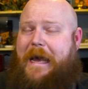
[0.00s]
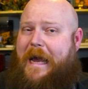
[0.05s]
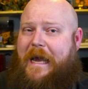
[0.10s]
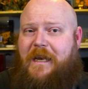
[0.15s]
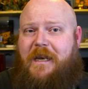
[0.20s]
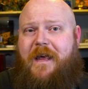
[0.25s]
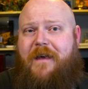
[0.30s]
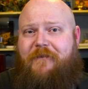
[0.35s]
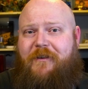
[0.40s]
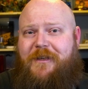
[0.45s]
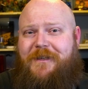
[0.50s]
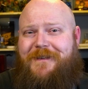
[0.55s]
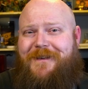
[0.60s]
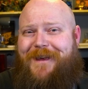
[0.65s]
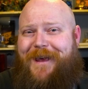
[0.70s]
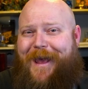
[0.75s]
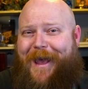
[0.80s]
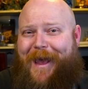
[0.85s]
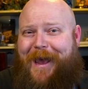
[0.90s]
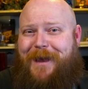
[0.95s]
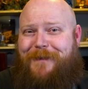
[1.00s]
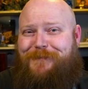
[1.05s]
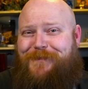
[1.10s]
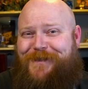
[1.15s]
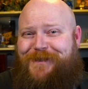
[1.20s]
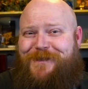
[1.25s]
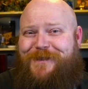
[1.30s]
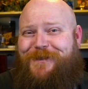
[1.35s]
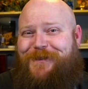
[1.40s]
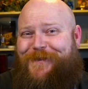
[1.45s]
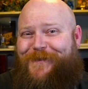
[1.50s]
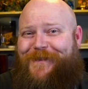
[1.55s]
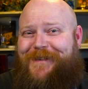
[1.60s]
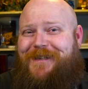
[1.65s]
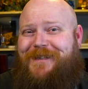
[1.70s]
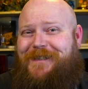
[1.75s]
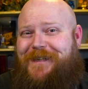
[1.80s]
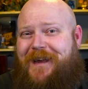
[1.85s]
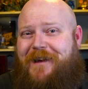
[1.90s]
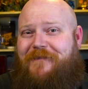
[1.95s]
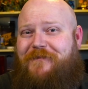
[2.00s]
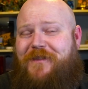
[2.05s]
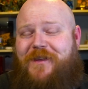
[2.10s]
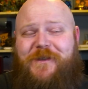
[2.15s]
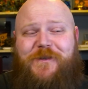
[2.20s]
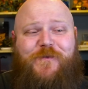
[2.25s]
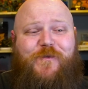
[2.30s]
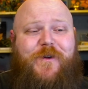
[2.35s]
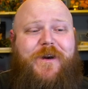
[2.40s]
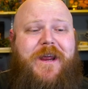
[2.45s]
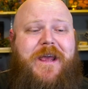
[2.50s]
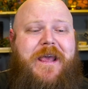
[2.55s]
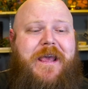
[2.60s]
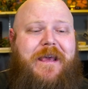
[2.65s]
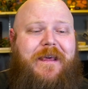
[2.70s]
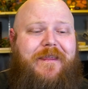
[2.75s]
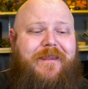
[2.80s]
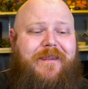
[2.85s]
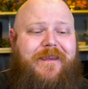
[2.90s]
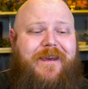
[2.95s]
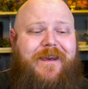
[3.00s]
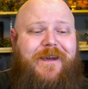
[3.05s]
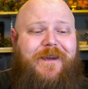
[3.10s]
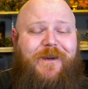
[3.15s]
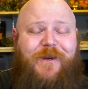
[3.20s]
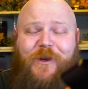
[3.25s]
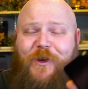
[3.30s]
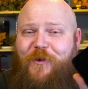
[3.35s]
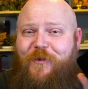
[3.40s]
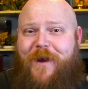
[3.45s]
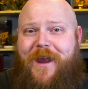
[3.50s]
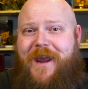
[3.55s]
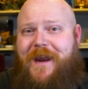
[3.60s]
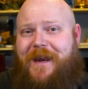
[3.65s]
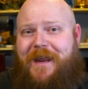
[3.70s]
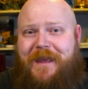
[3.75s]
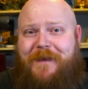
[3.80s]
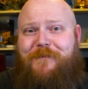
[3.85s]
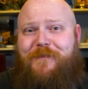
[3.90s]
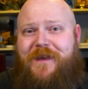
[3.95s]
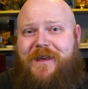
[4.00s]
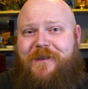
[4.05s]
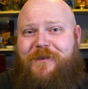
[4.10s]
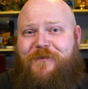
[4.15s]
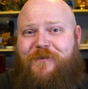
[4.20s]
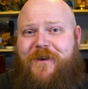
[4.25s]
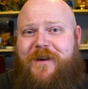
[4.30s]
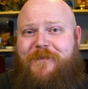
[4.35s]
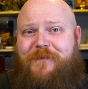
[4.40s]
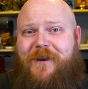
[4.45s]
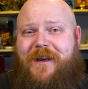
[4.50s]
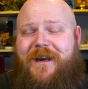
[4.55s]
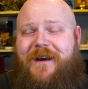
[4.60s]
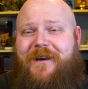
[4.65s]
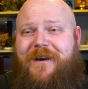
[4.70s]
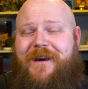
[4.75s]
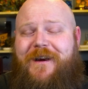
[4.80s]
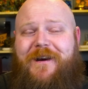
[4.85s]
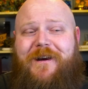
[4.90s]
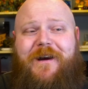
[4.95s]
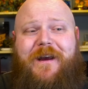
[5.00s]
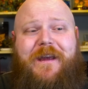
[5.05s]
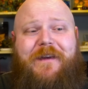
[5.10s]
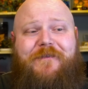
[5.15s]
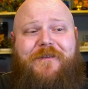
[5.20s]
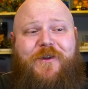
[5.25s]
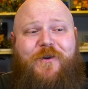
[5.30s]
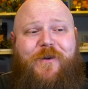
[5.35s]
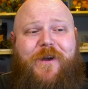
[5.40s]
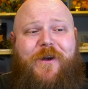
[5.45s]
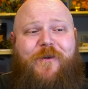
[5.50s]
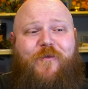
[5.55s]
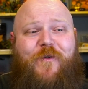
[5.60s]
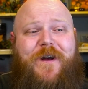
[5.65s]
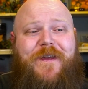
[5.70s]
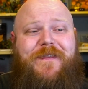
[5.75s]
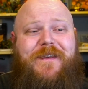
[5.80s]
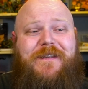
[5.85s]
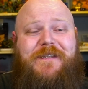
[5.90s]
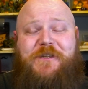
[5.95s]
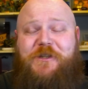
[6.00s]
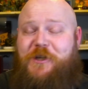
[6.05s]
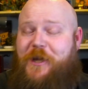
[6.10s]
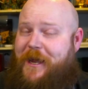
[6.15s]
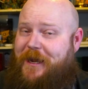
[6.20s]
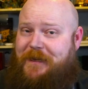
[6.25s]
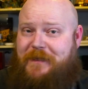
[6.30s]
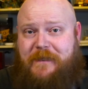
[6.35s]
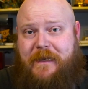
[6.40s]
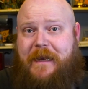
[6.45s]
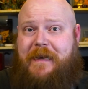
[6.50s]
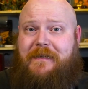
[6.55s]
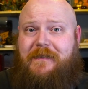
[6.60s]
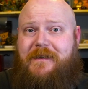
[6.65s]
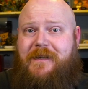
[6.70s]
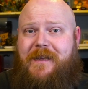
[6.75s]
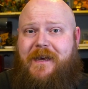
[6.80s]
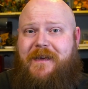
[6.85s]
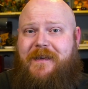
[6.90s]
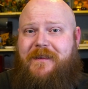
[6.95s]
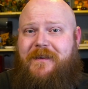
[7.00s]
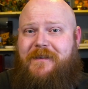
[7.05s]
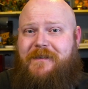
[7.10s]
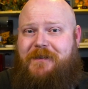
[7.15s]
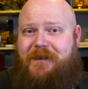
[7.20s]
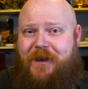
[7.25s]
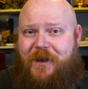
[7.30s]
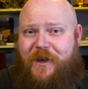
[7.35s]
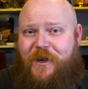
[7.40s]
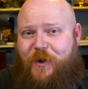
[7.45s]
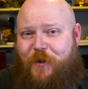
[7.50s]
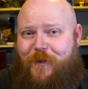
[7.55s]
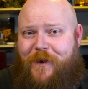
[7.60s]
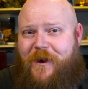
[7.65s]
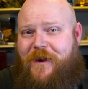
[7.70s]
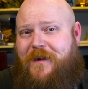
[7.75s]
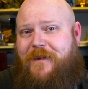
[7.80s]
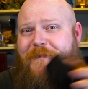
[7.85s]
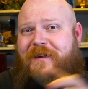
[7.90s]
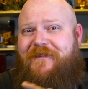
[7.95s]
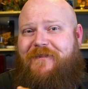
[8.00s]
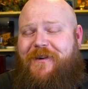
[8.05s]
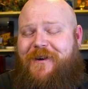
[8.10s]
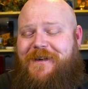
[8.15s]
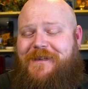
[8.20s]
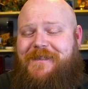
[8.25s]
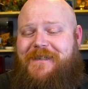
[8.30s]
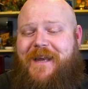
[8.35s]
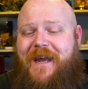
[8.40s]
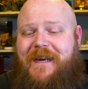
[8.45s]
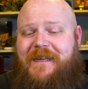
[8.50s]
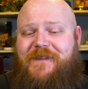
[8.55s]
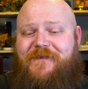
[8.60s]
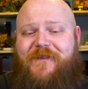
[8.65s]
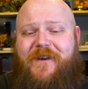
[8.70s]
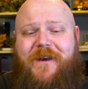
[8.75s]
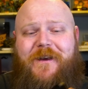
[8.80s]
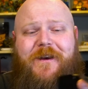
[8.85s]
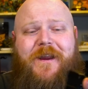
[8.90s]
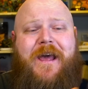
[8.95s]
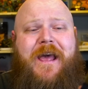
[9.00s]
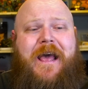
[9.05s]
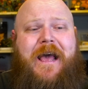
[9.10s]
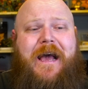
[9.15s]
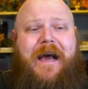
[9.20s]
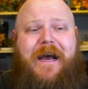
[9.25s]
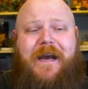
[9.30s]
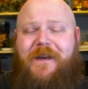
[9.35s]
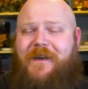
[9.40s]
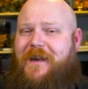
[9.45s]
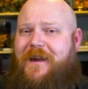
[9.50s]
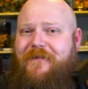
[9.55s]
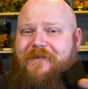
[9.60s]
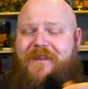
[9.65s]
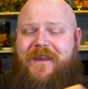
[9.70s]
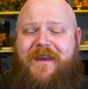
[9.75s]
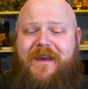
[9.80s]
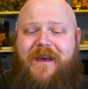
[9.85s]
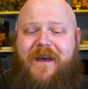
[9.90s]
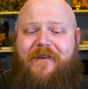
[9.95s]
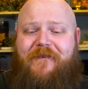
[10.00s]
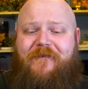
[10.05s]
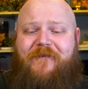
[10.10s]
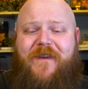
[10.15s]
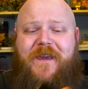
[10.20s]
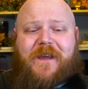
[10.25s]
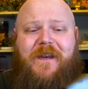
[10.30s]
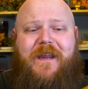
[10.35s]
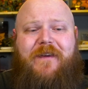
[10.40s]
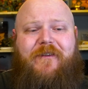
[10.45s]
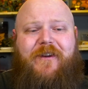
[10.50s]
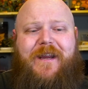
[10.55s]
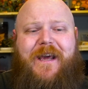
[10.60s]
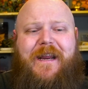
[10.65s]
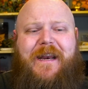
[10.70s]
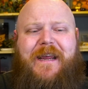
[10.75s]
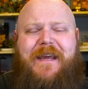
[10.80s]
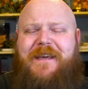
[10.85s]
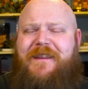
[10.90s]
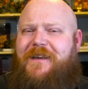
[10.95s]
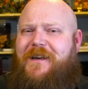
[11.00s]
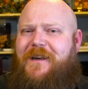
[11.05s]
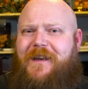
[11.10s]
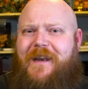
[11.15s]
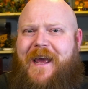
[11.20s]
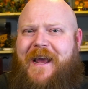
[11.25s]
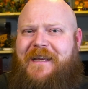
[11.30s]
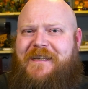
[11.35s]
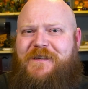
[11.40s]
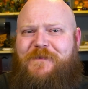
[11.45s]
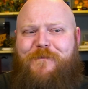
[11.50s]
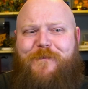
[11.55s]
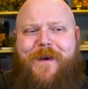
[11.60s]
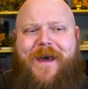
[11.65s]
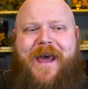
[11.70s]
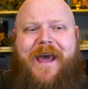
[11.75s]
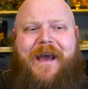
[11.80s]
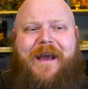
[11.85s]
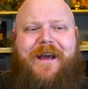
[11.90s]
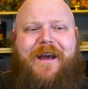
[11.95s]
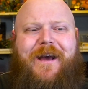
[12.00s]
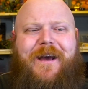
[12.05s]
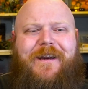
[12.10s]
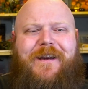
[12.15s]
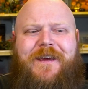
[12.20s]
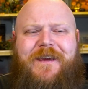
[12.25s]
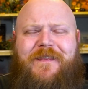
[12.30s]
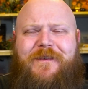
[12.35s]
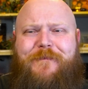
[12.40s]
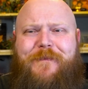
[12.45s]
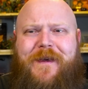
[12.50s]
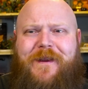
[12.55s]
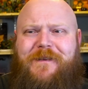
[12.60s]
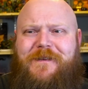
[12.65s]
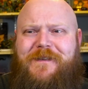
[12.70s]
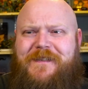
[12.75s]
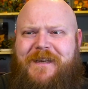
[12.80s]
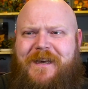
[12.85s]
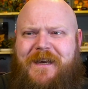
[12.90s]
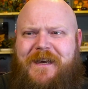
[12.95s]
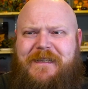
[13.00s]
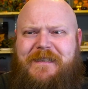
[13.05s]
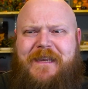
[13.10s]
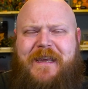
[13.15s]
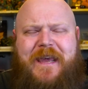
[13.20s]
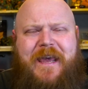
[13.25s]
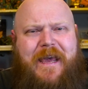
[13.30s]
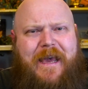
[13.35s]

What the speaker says: I love it. Absolutely love this one. The Luoran MP3 player here, if you get one that's exactly like this, you are going to be very satisfied. I love the feel of it. I like the glass back. I like the metal sides.